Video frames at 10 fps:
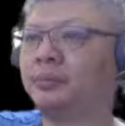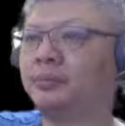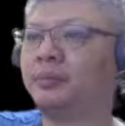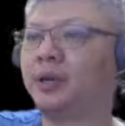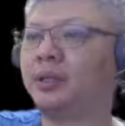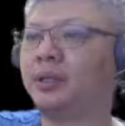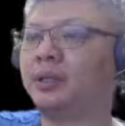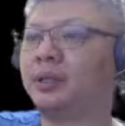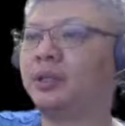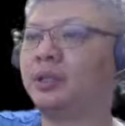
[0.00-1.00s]
but
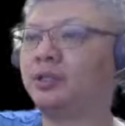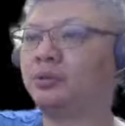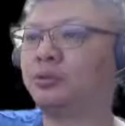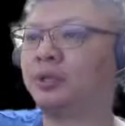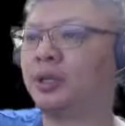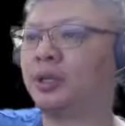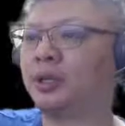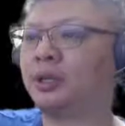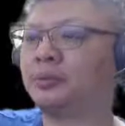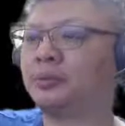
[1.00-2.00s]
this would be done at
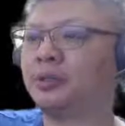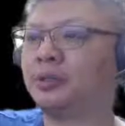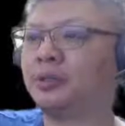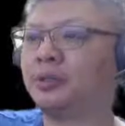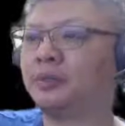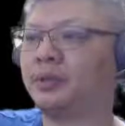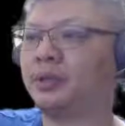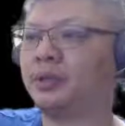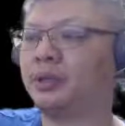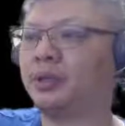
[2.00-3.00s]
expenses of
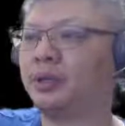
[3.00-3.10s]
the